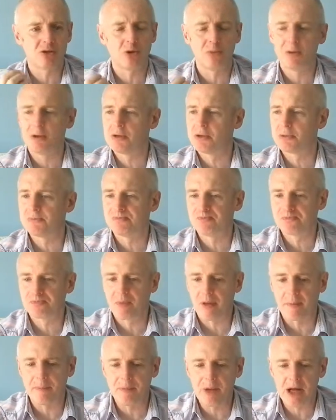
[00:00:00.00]
that's almost
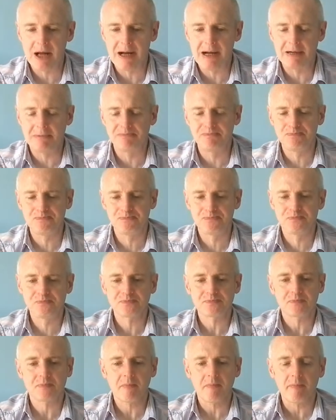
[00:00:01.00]

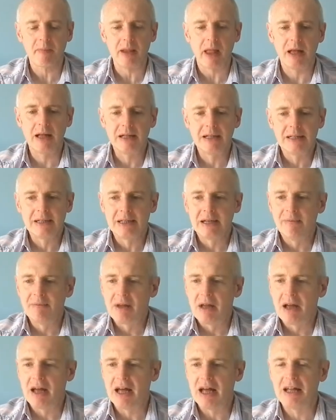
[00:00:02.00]

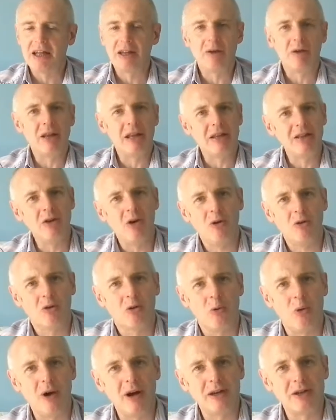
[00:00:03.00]
not
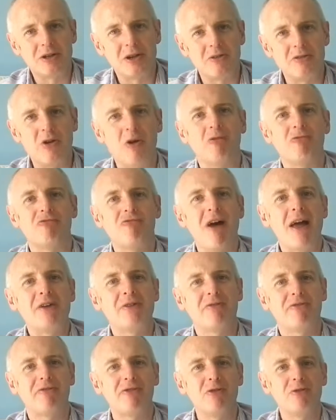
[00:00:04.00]
red
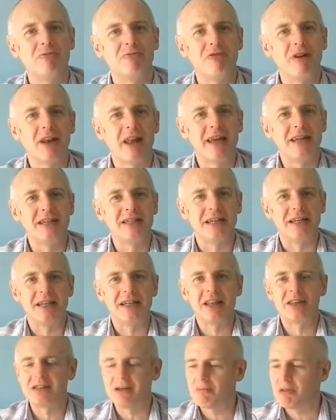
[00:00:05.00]
fruit
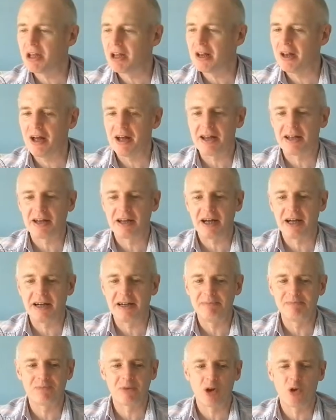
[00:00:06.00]
related. Something like
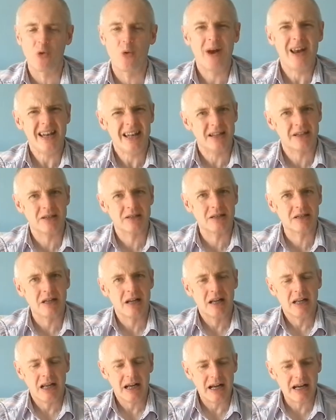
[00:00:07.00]
quince.
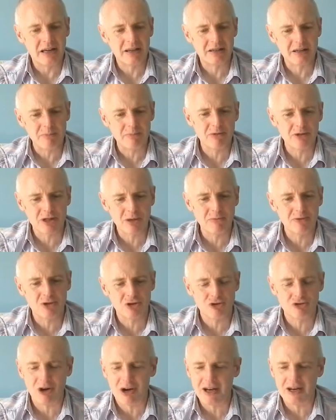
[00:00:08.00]
Some
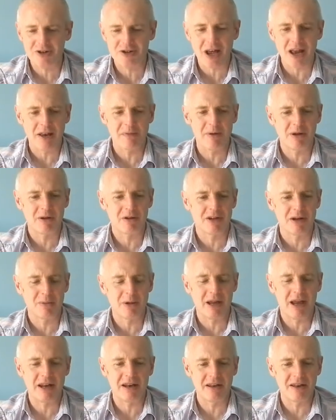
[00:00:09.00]
strange element
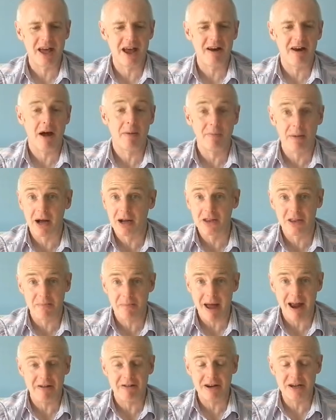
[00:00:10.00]
coming in there among the
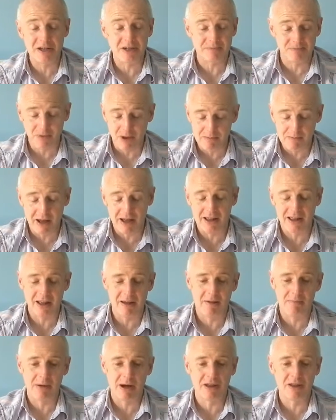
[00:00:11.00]
berries,
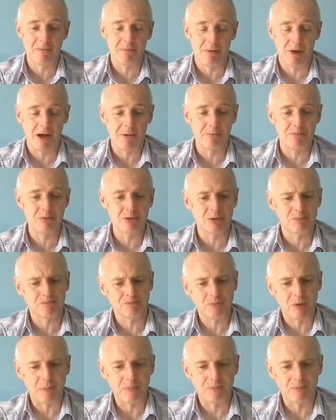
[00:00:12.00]
among the plums.